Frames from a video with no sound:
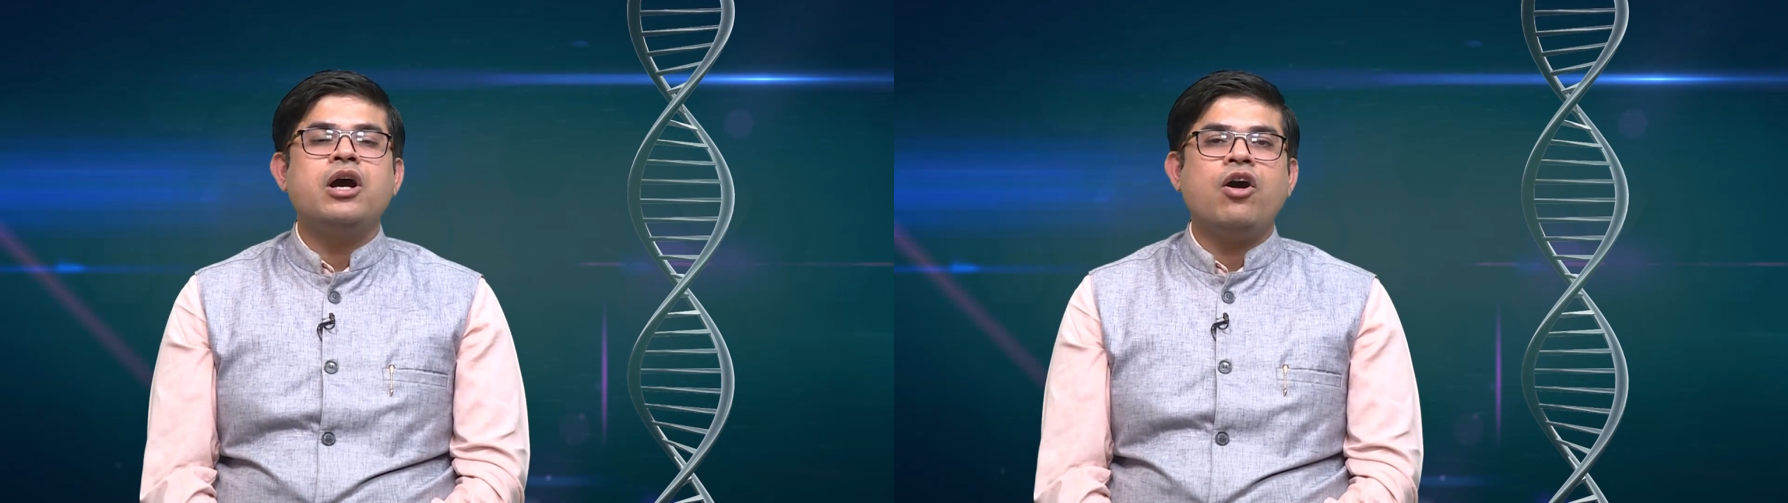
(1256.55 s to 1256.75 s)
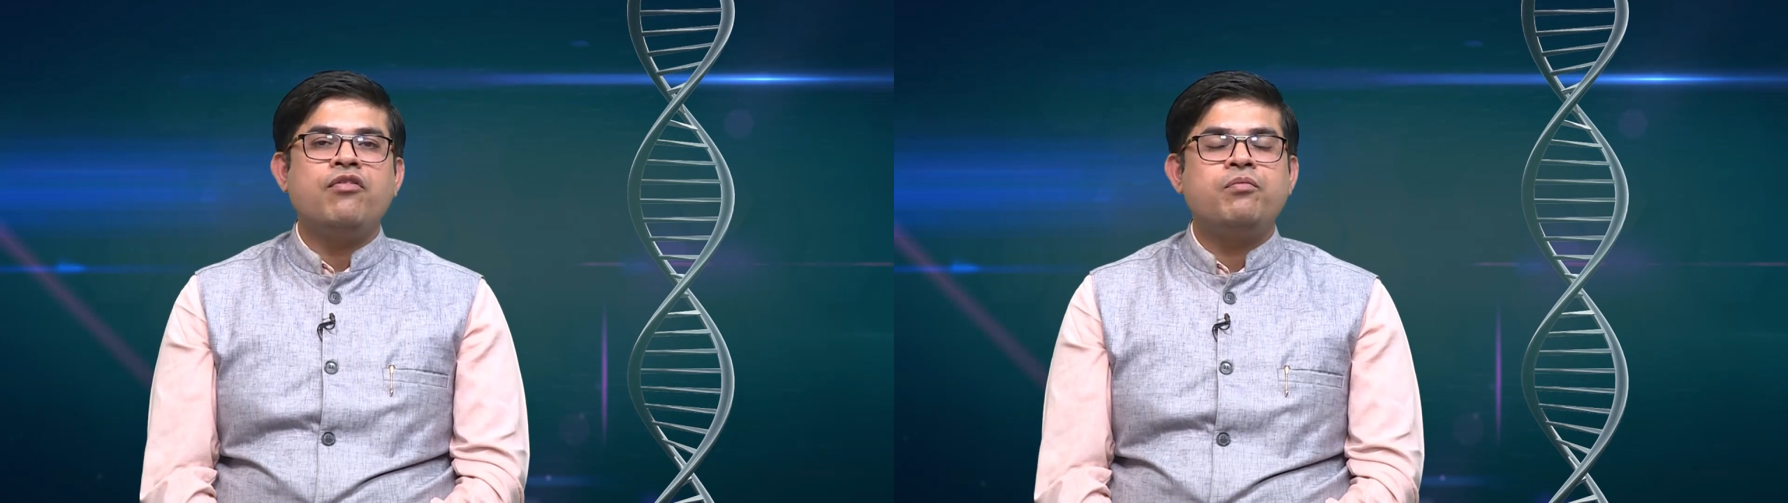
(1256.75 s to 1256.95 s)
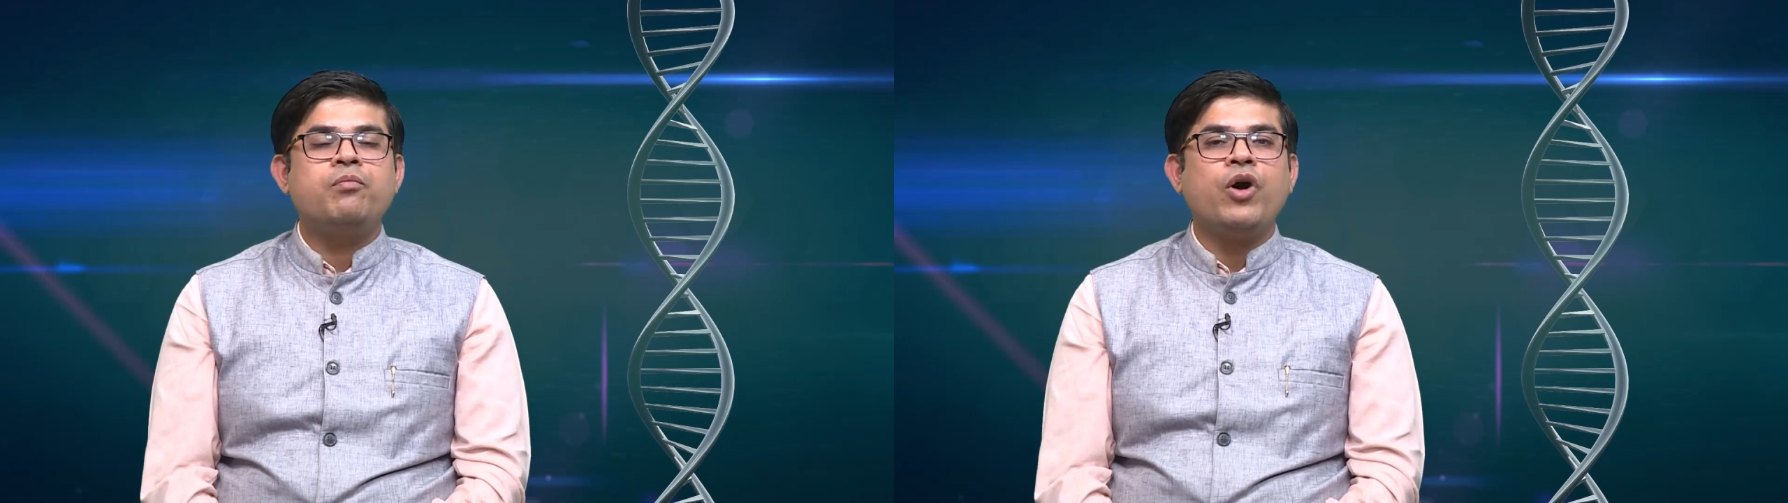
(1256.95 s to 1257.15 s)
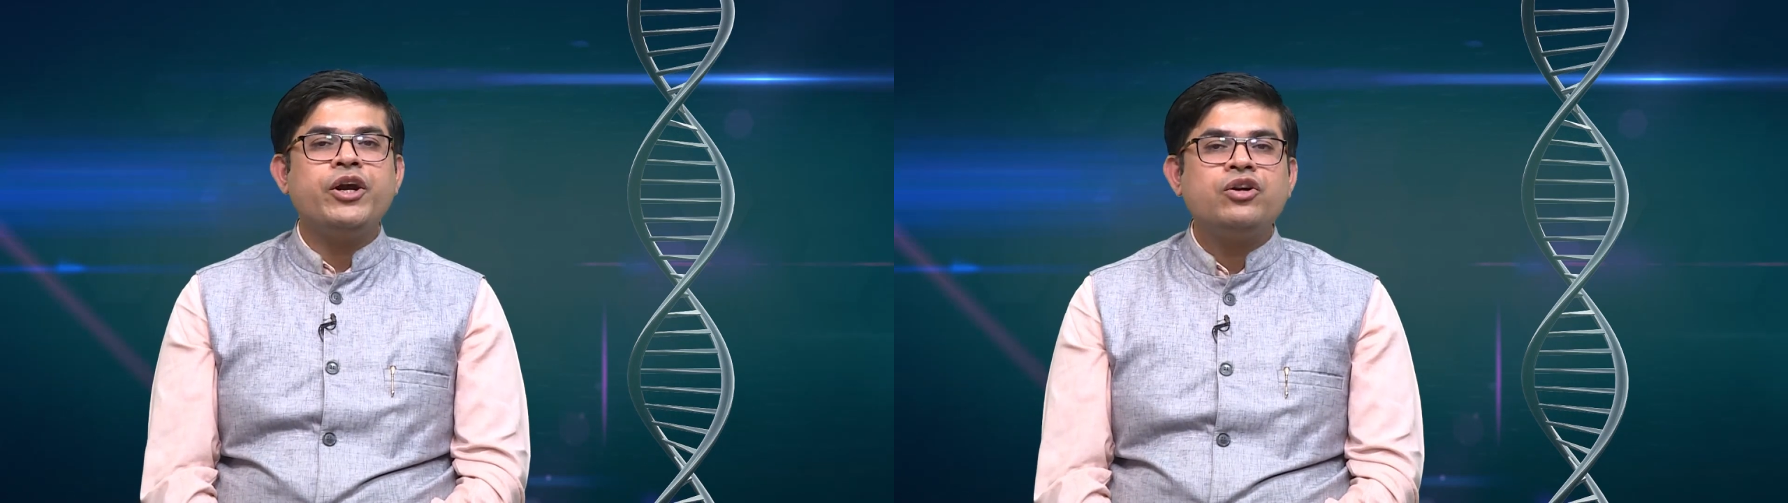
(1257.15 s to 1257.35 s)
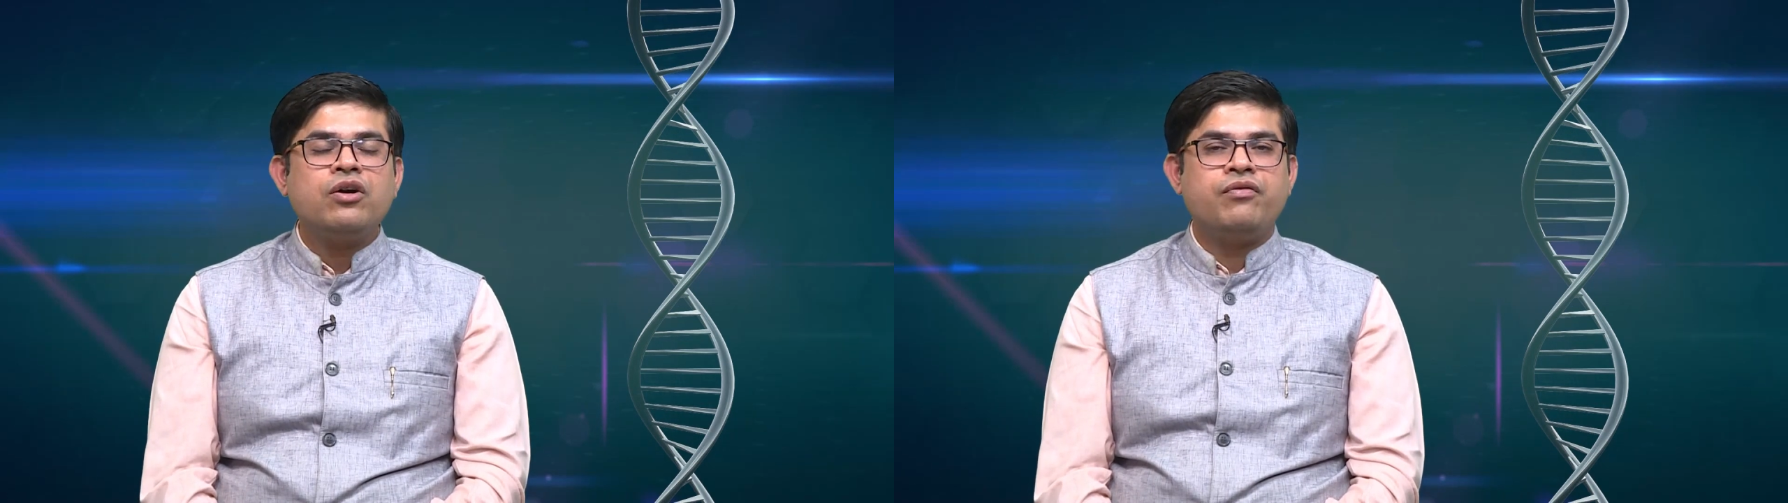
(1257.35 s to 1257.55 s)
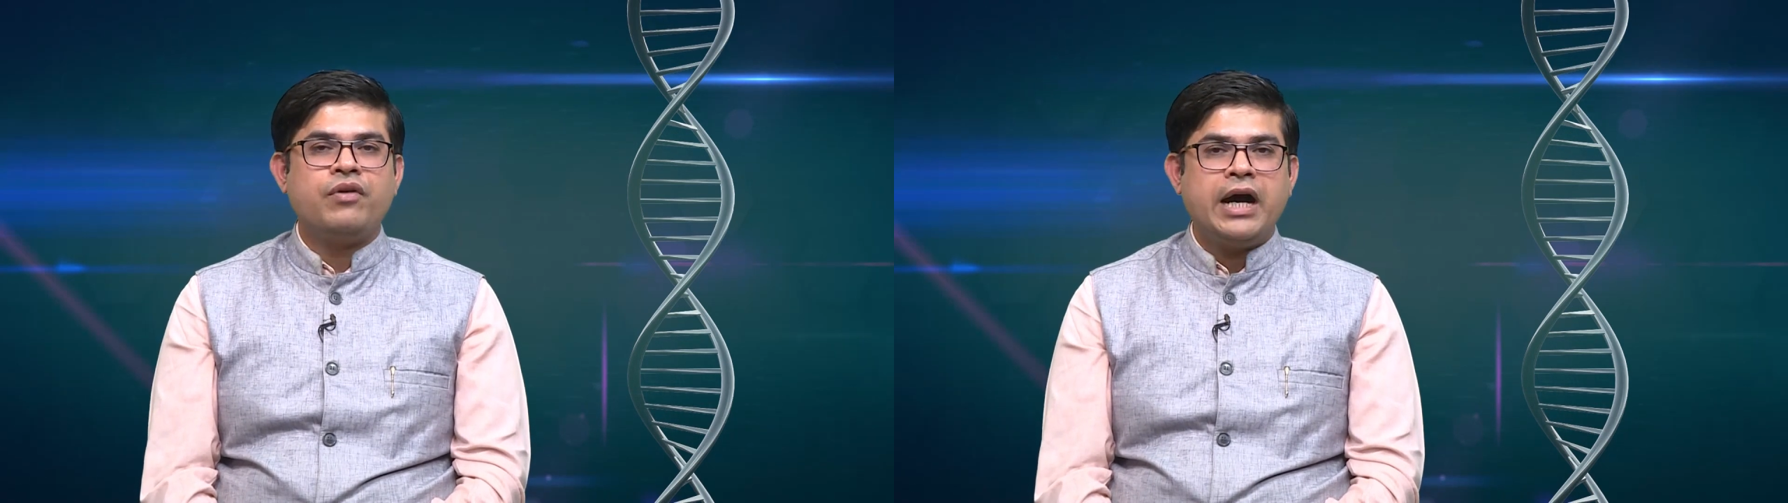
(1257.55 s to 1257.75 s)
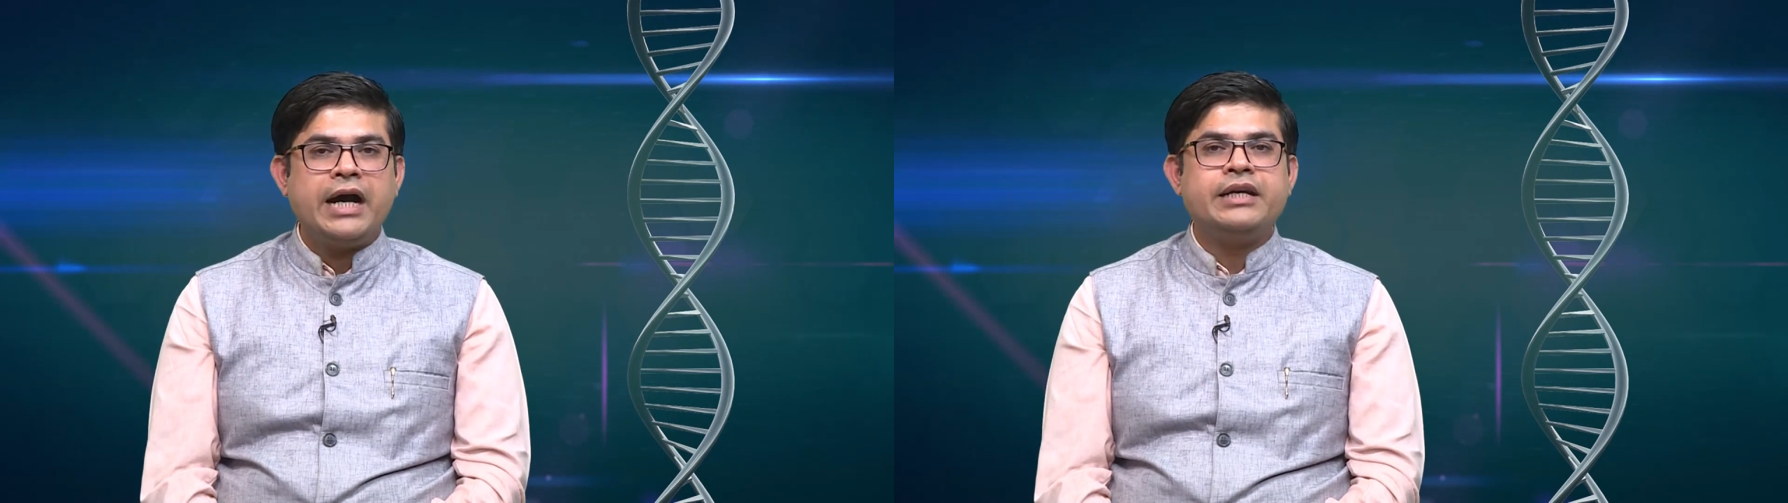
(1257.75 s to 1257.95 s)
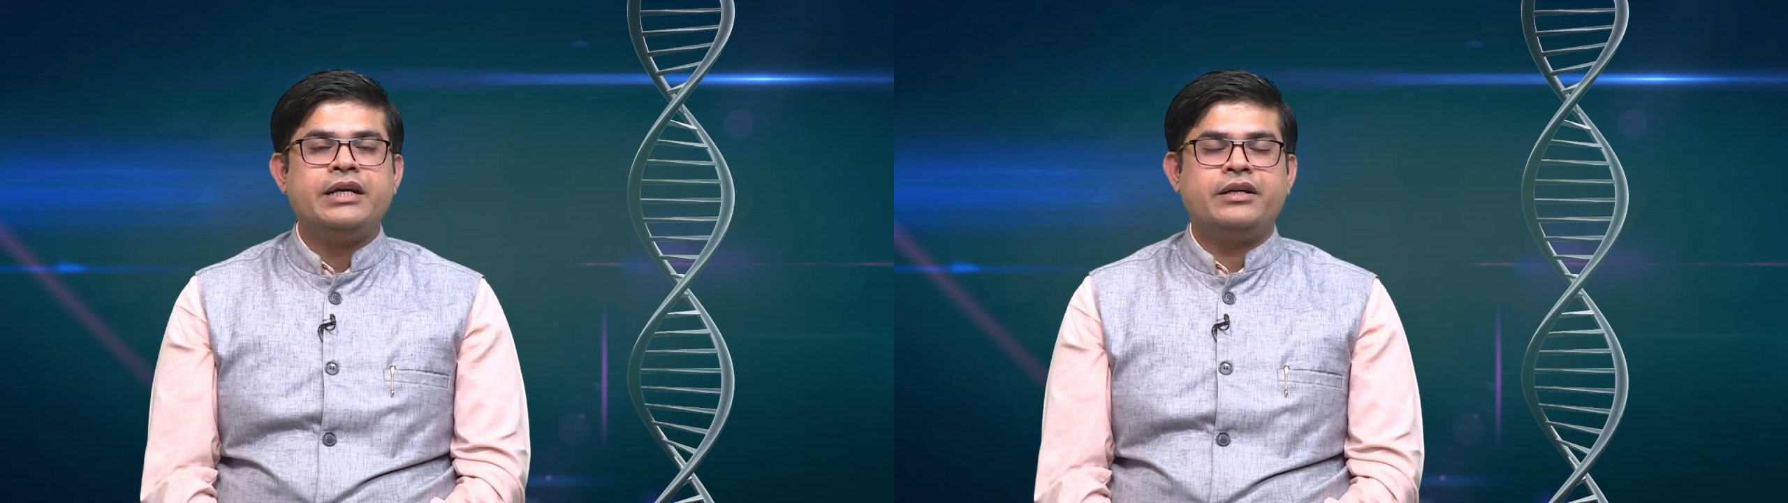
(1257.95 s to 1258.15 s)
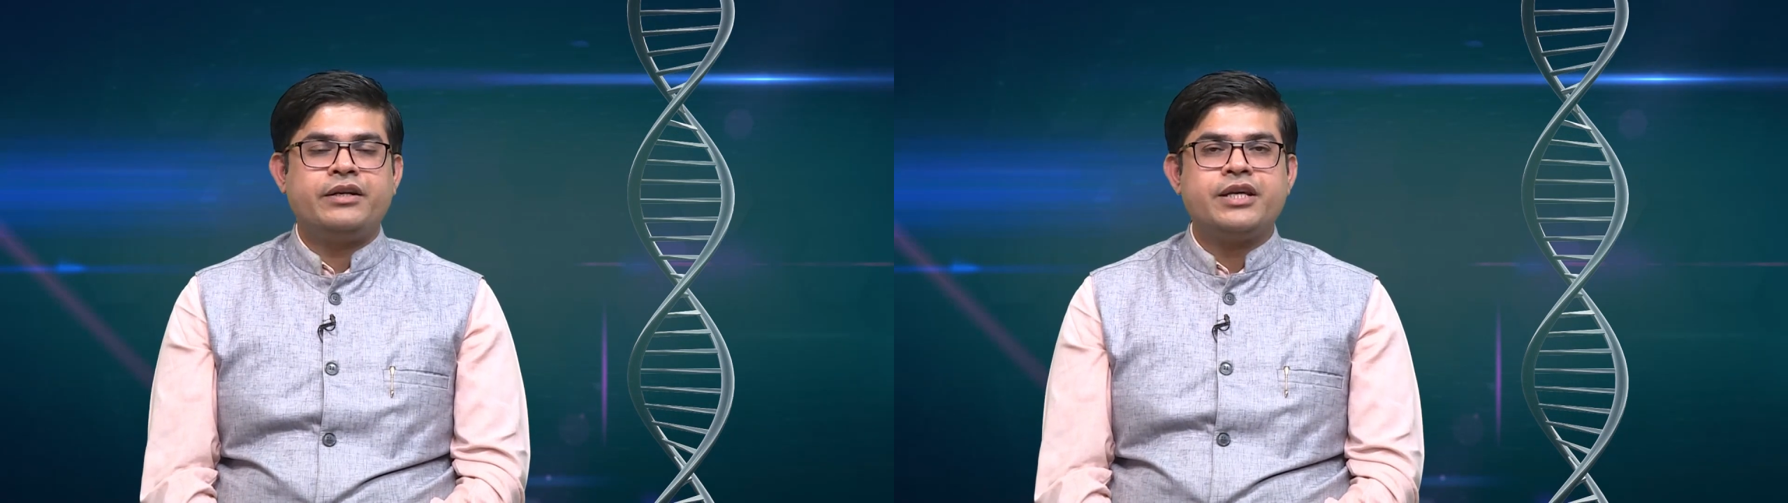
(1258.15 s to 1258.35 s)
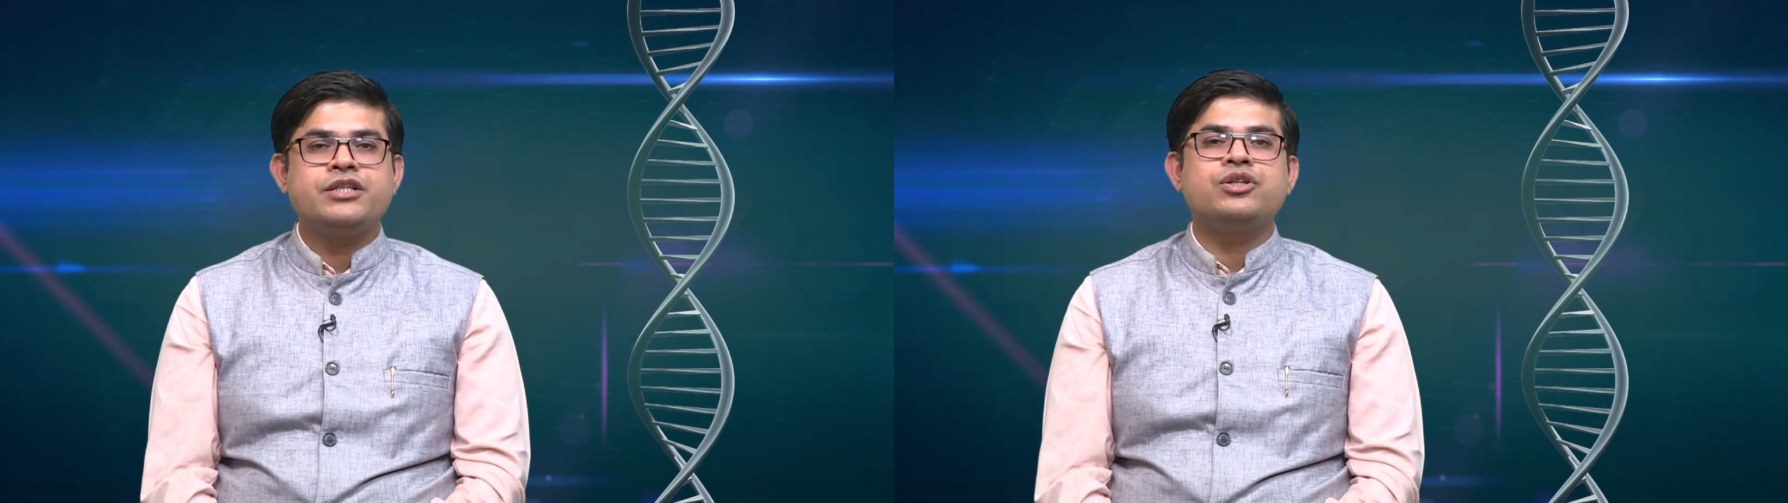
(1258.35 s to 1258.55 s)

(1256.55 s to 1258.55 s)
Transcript: of point of our interest,